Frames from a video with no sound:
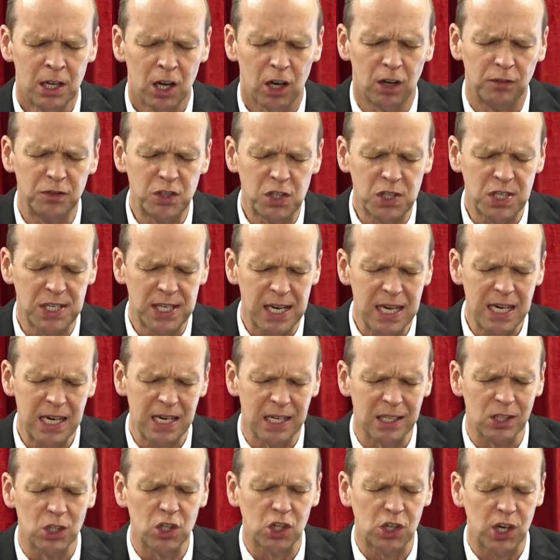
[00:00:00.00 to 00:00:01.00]
of
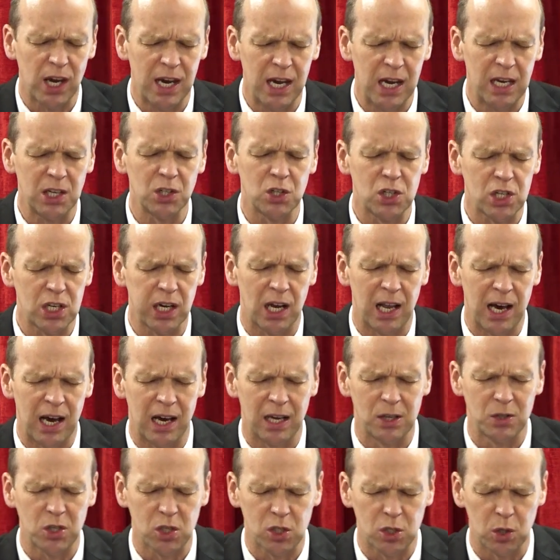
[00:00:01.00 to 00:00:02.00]
seeing changed
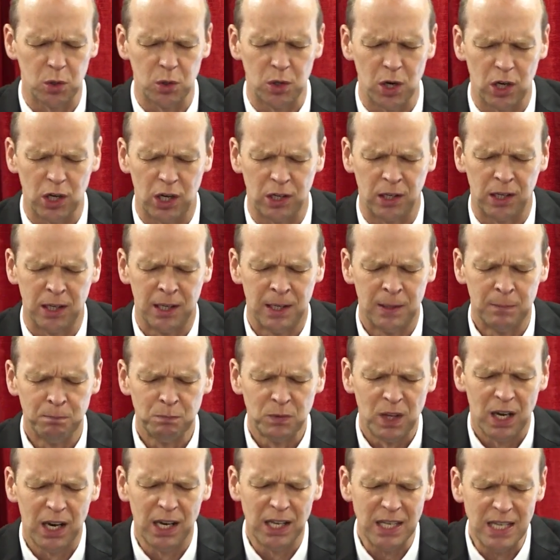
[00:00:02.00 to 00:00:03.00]
lives, oh God,
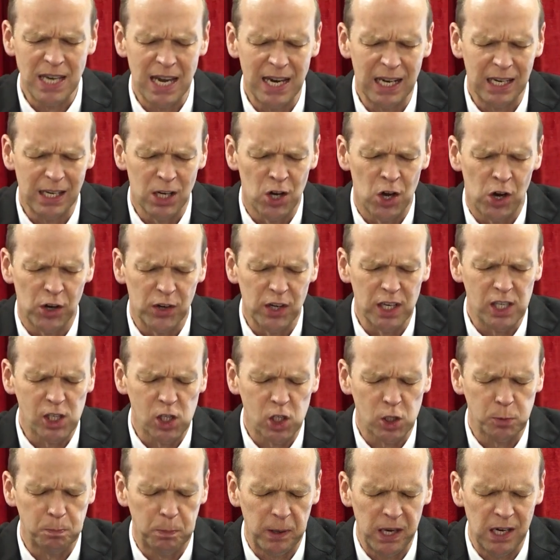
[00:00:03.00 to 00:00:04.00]
and yet not
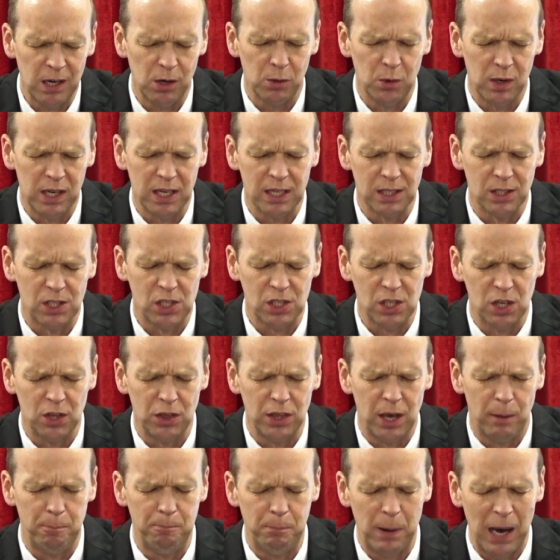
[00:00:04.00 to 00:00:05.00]
experiencing
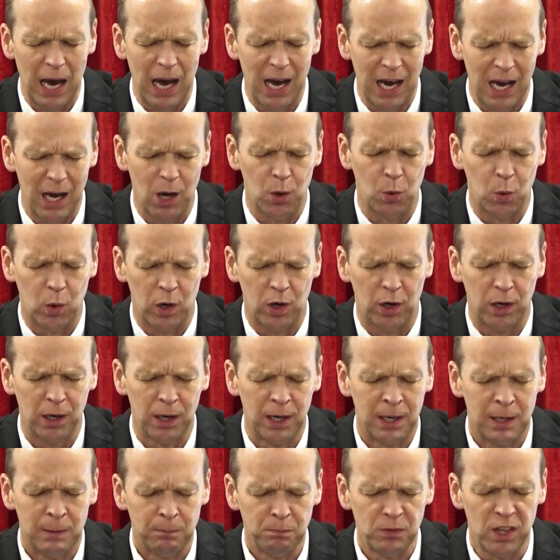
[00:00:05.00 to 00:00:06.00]
the power,
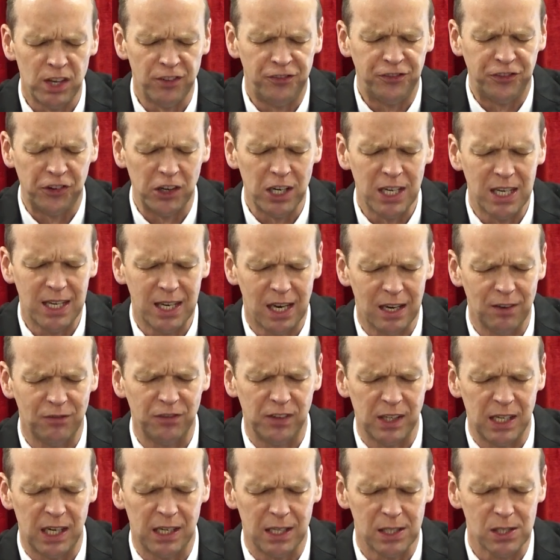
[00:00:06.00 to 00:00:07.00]
the
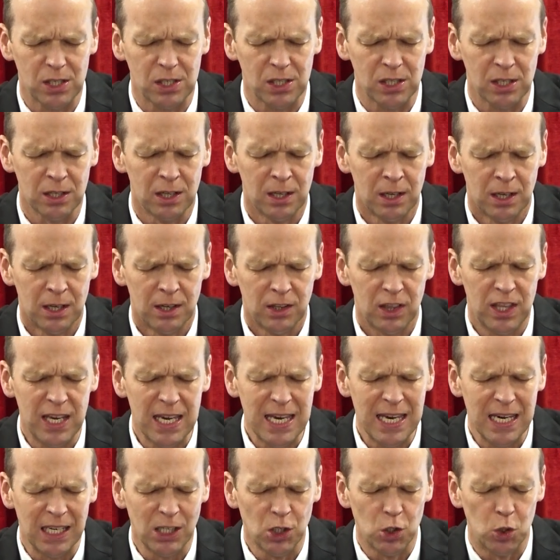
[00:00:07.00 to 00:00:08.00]
forgiveness,
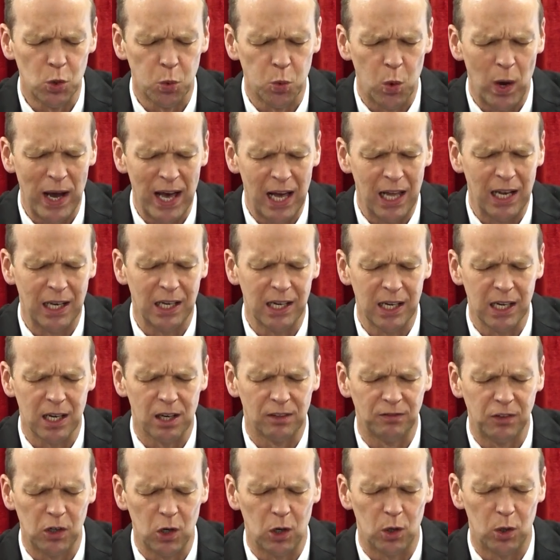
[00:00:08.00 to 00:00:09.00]
the indwelling
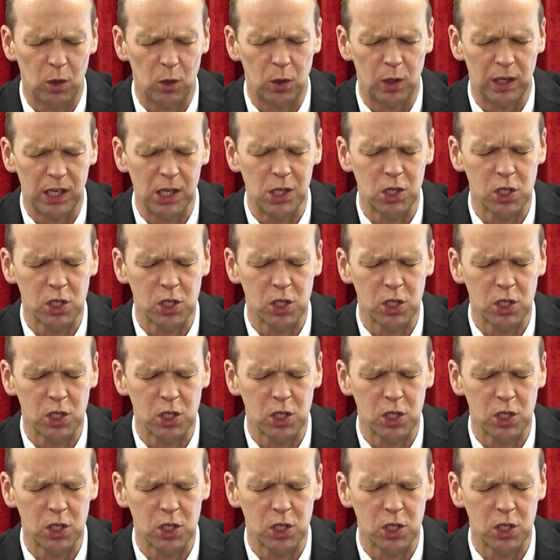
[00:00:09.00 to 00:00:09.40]
of your Holy